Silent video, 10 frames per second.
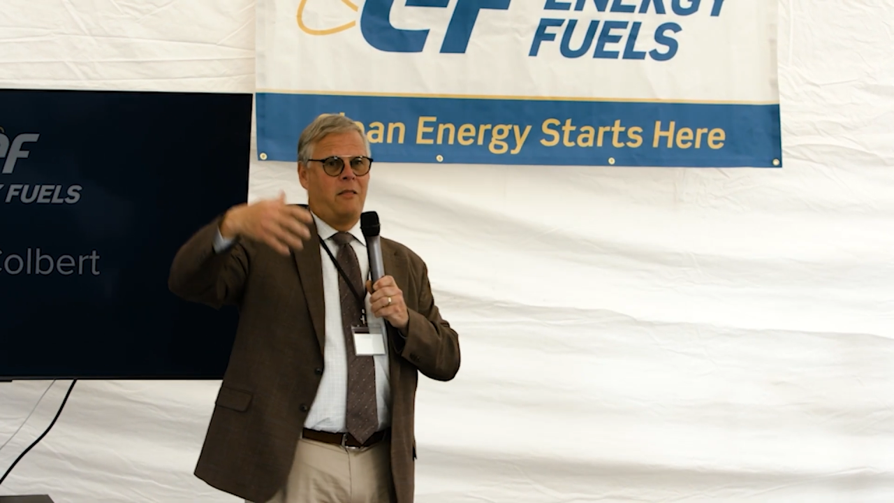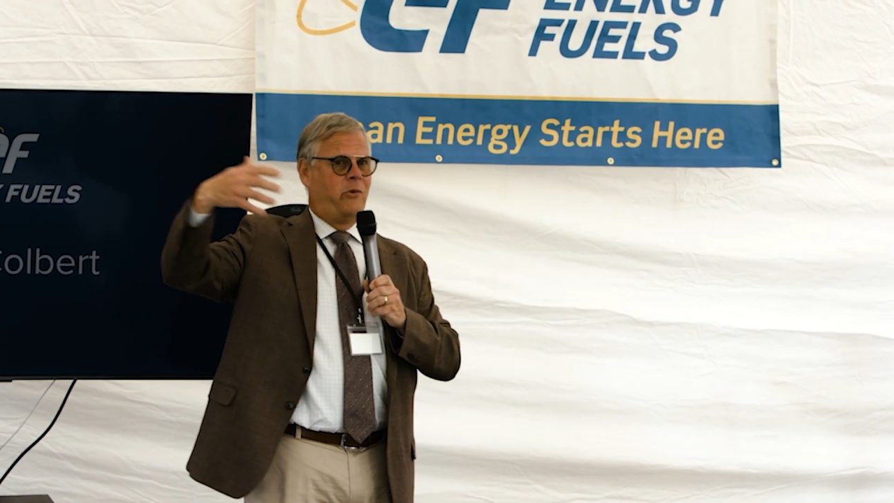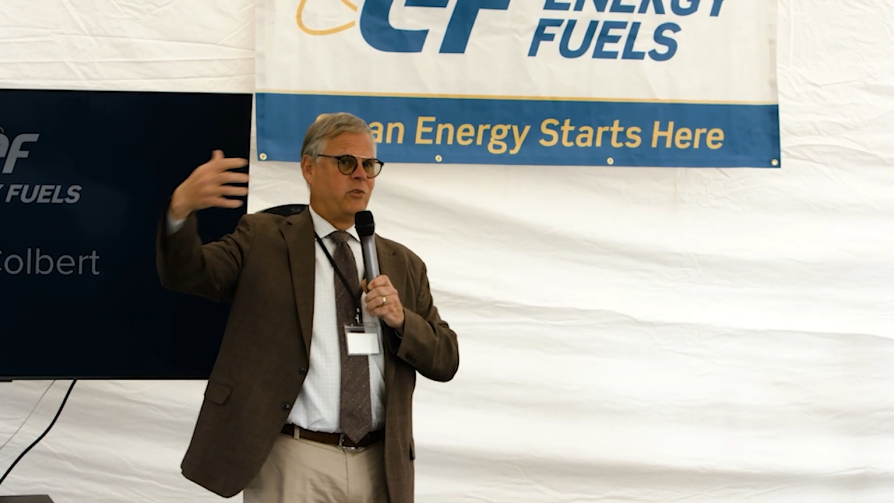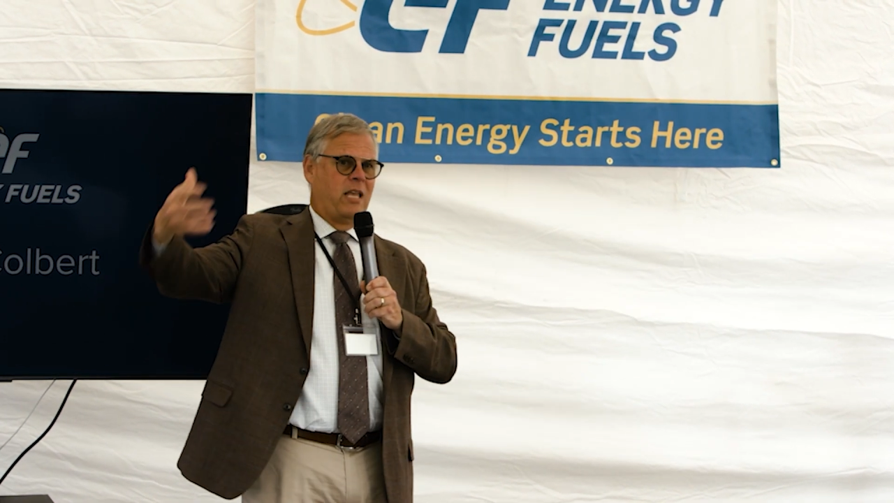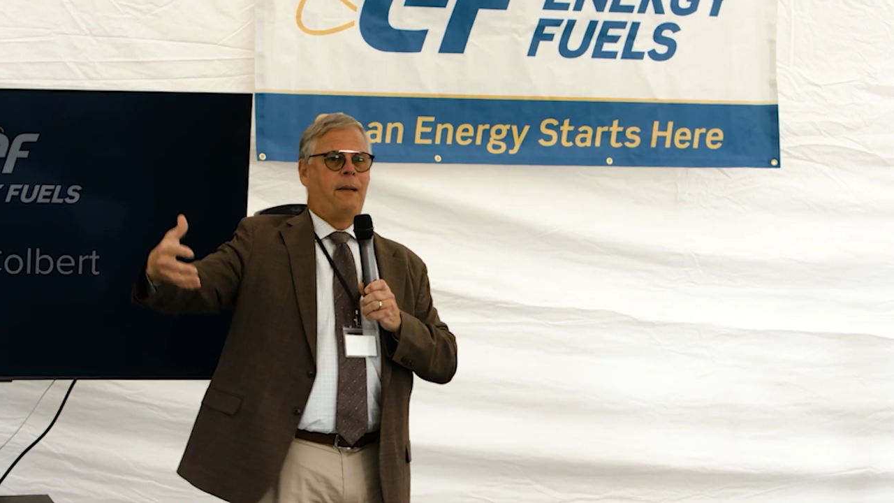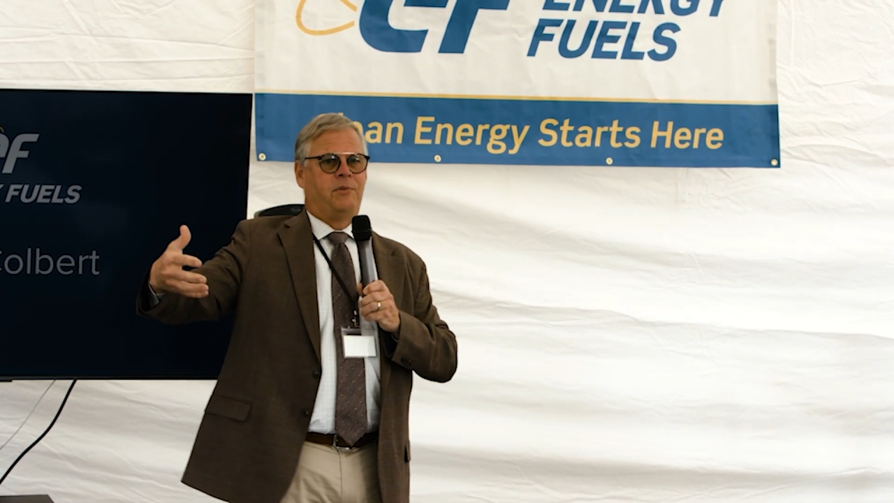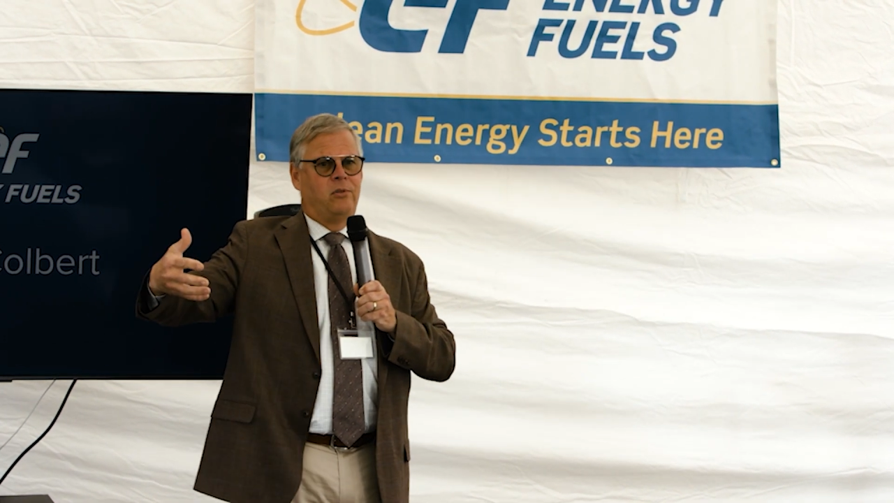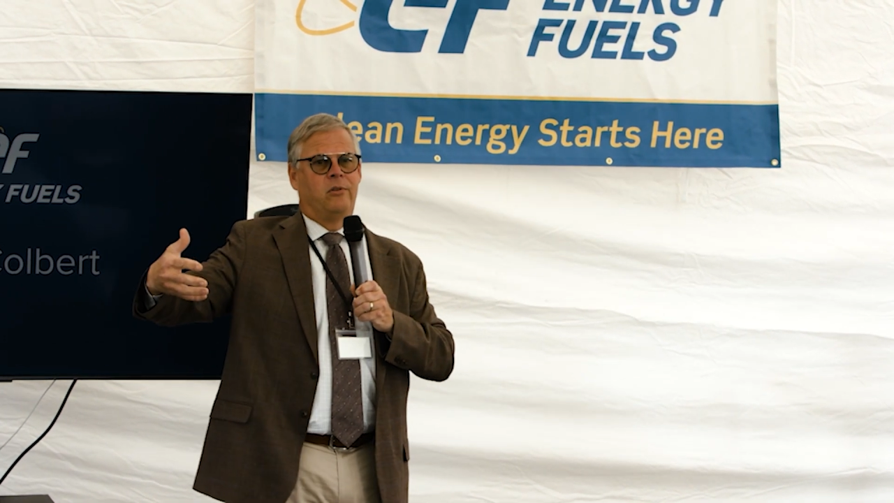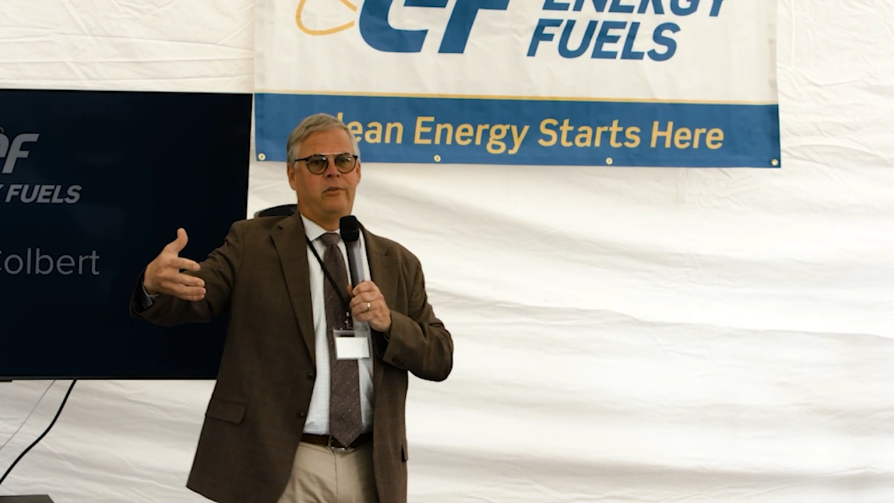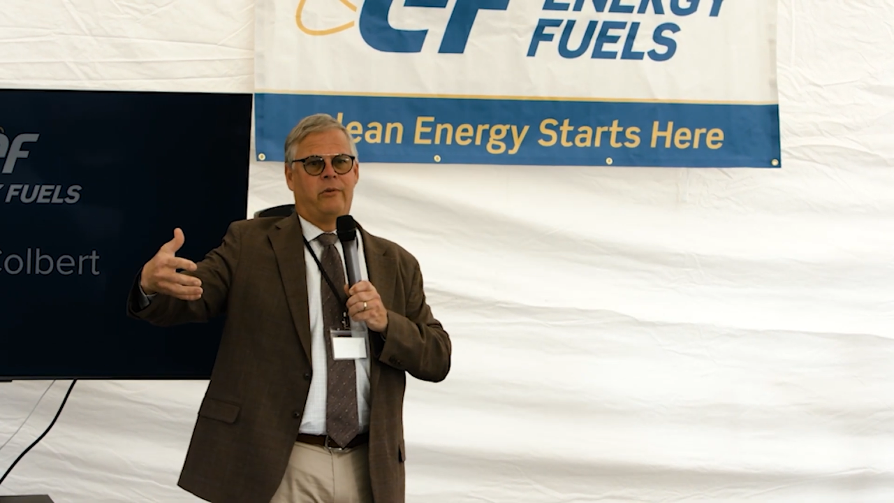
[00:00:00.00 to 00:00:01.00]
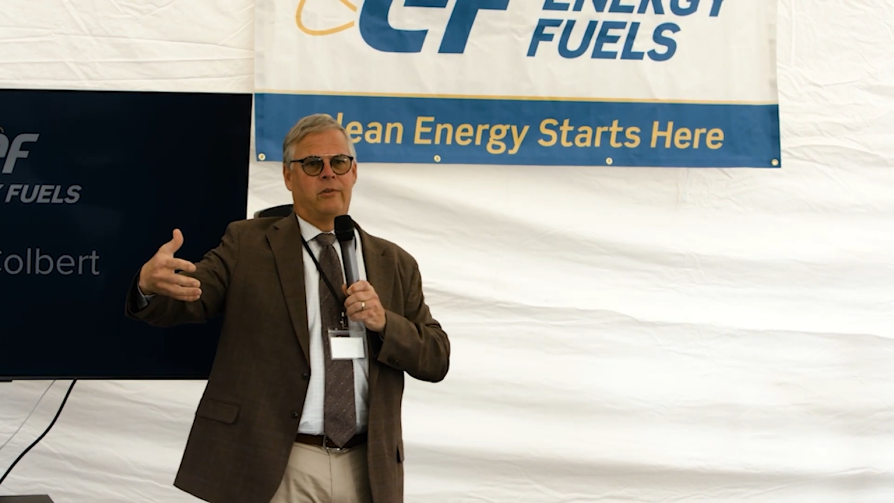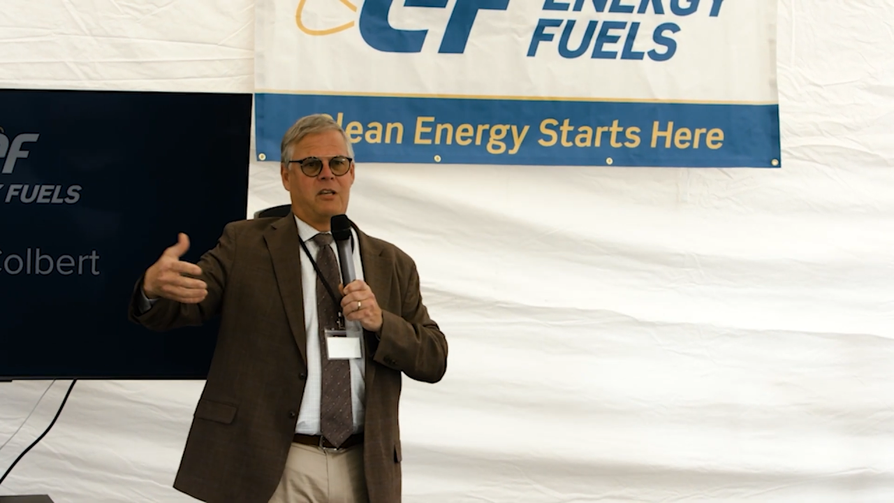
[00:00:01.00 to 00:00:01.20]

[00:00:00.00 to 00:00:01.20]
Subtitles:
There's absolutely U.S.